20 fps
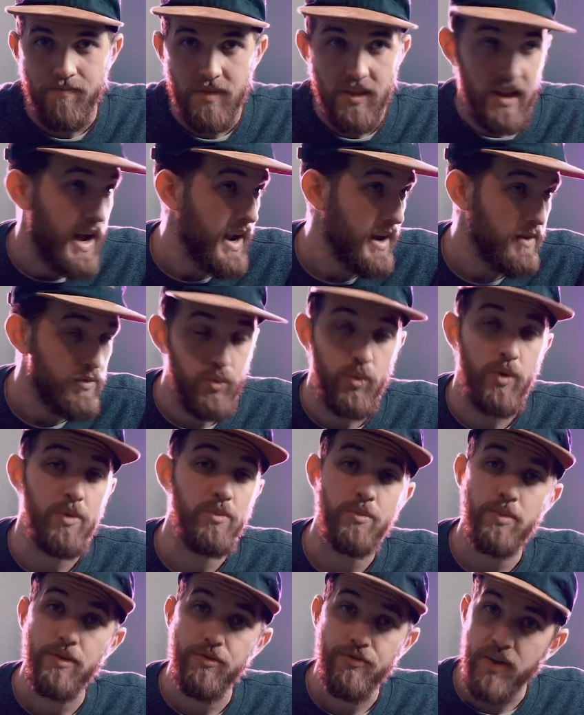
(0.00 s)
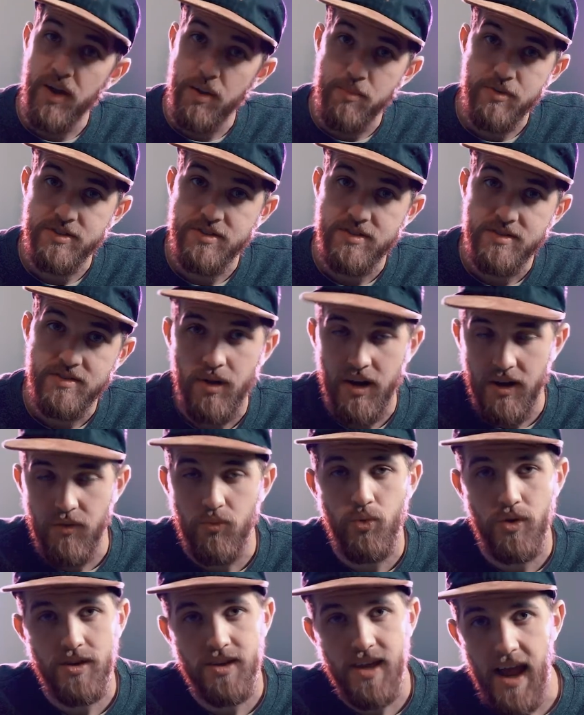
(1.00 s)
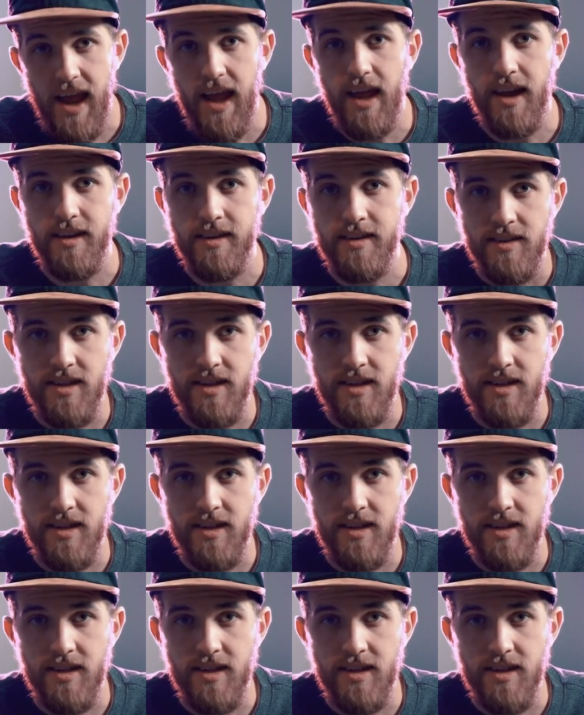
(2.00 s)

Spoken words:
Not everyone will be famous, but everyone can.